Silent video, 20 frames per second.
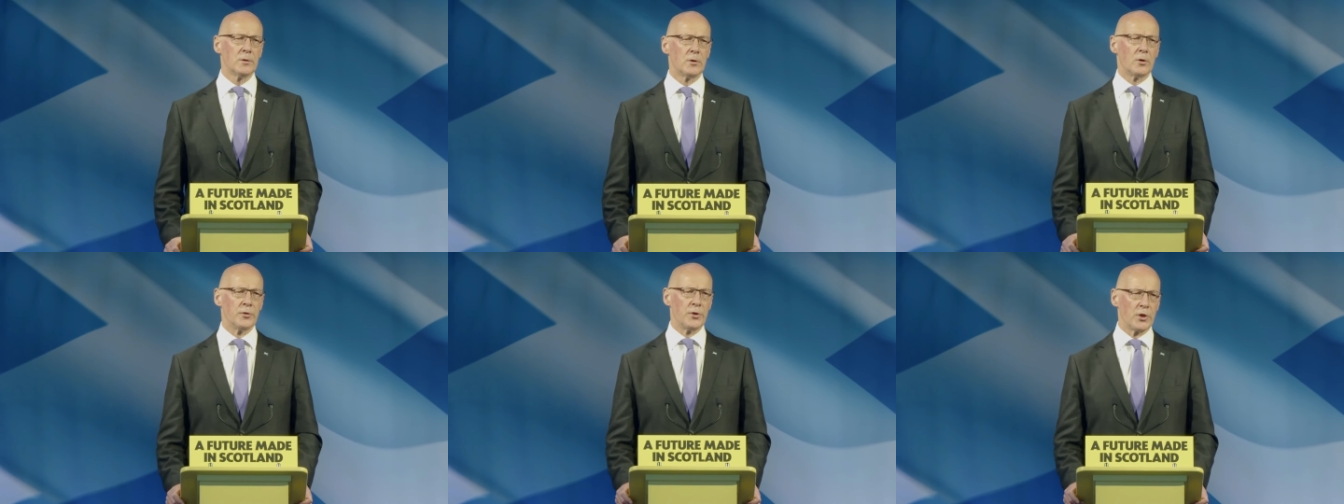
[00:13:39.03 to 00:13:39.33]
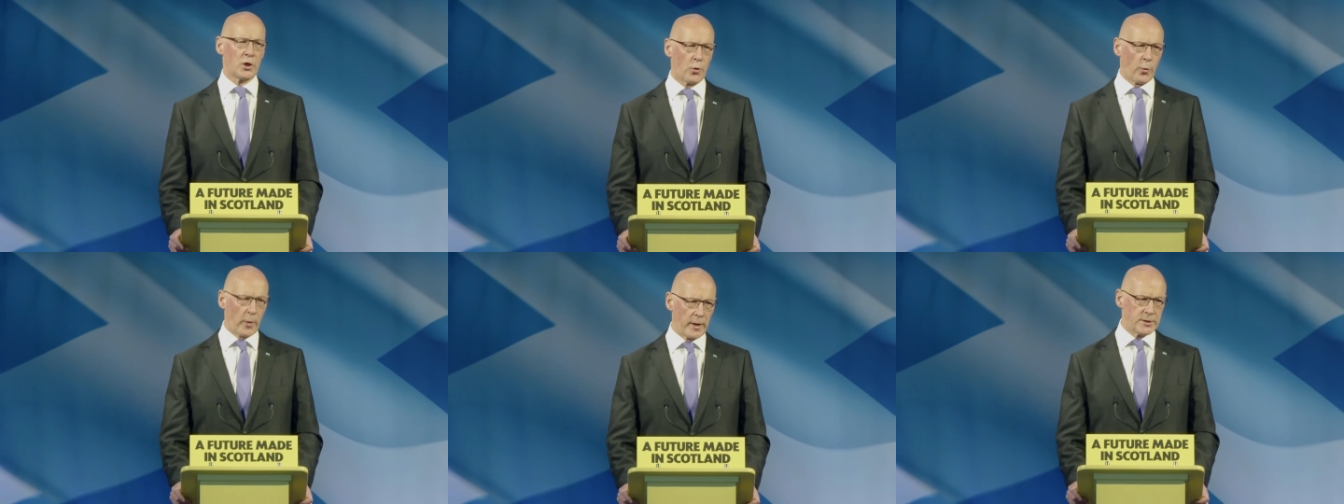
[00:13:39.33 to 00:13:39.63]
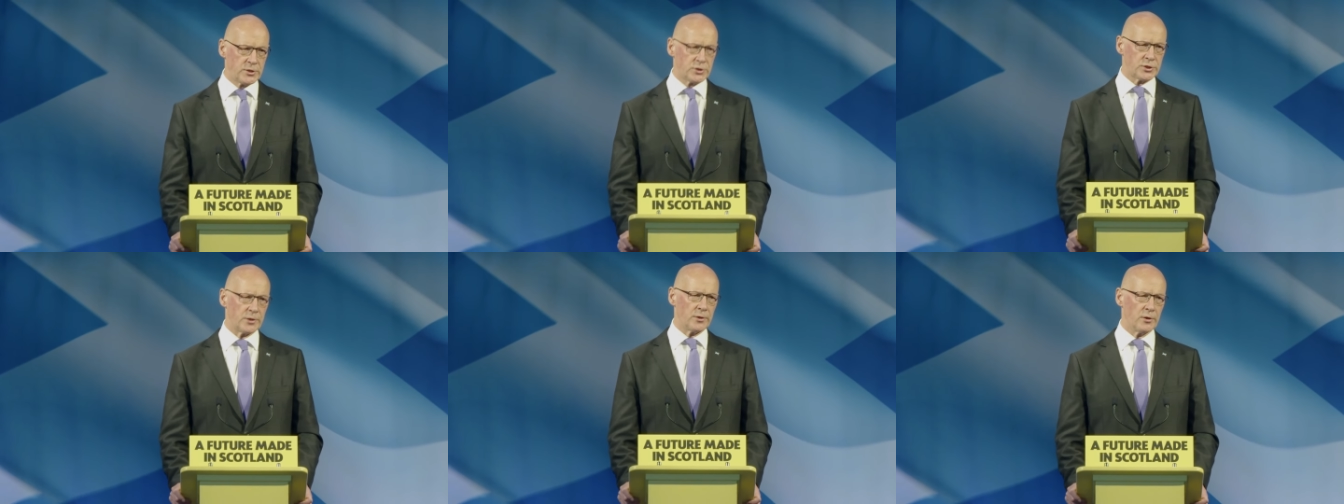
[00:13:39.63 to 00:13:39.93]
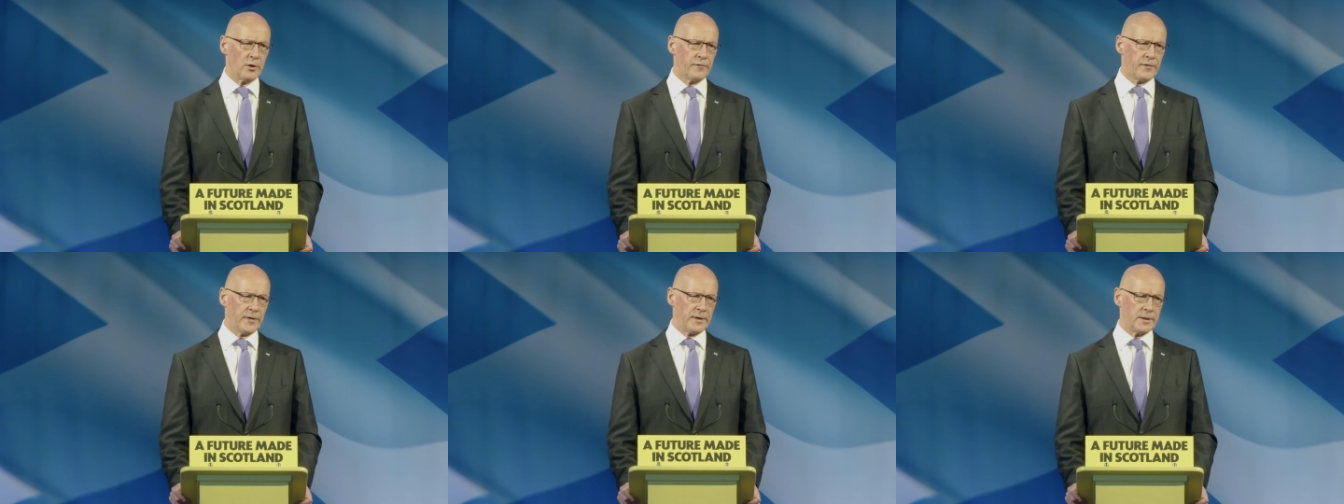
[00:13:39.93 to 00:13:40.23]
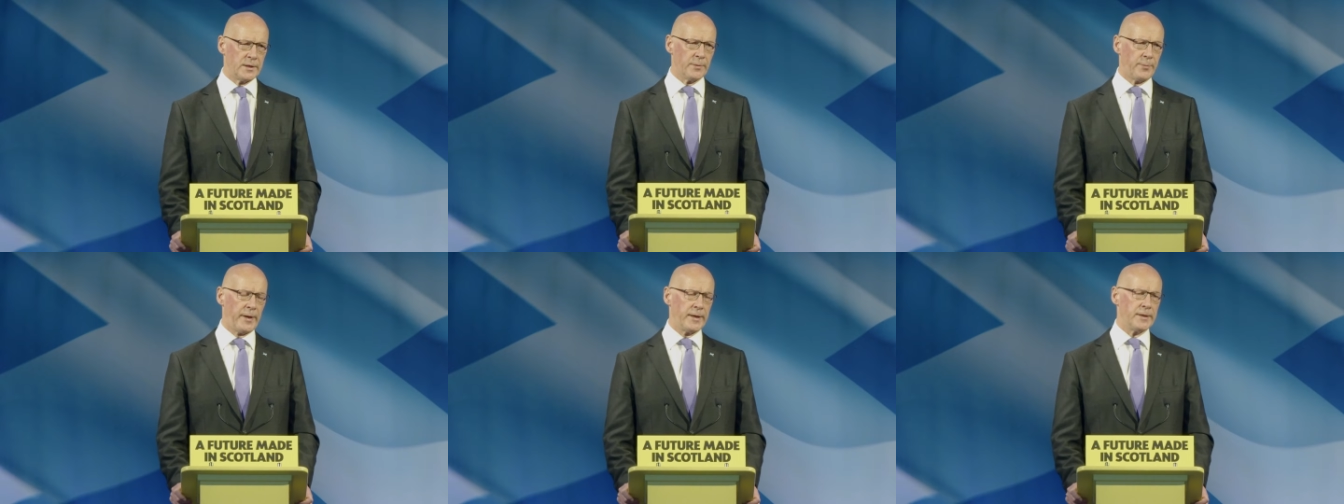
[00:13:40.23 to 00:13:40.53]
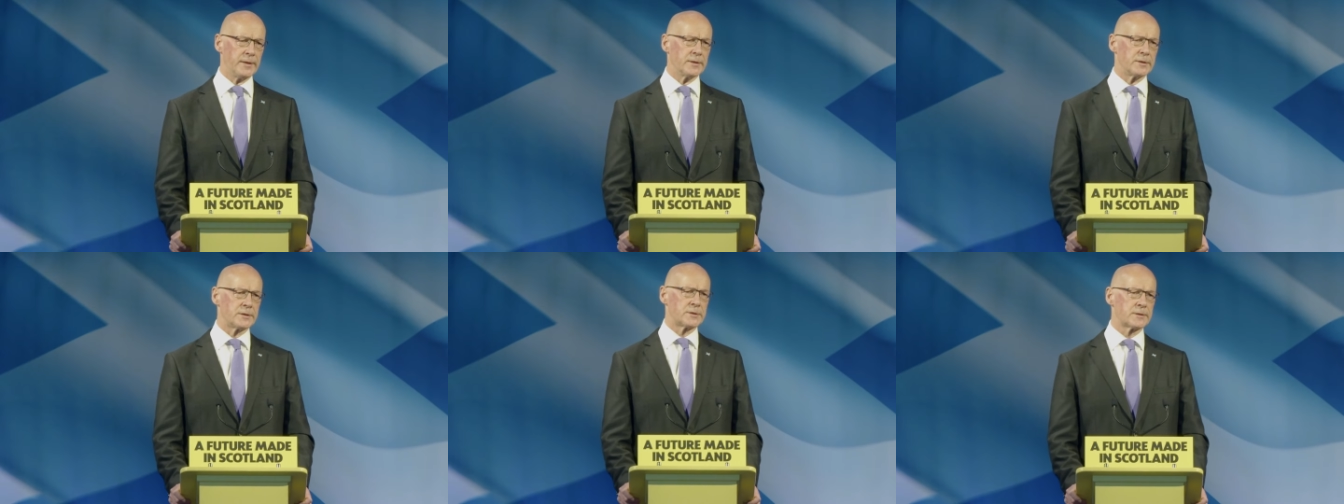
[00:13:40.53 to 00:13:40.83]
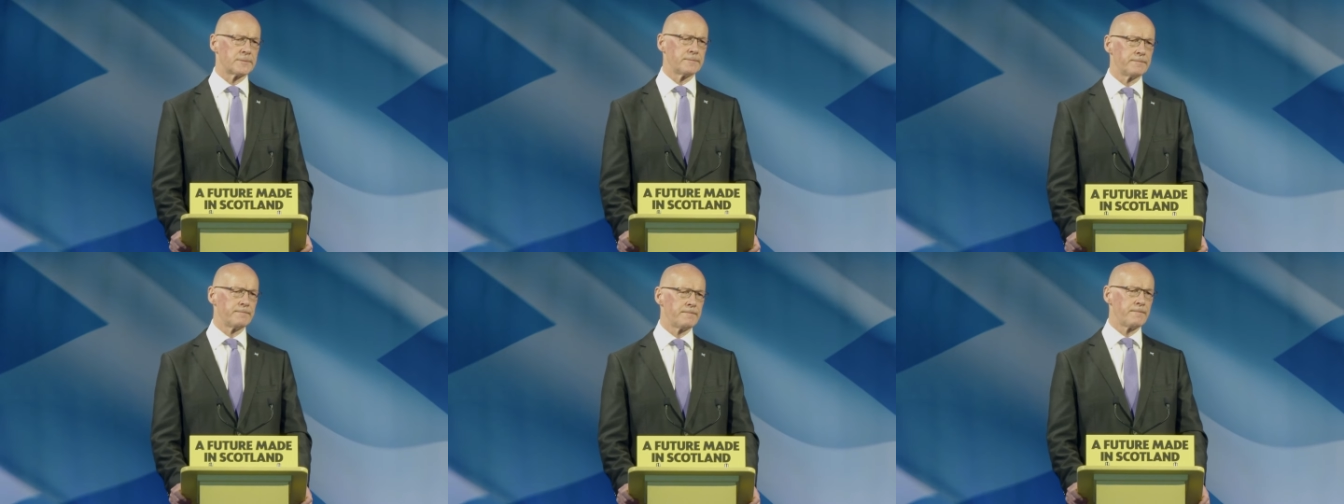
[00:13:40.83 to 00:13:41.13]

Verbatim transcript: on the question of independence.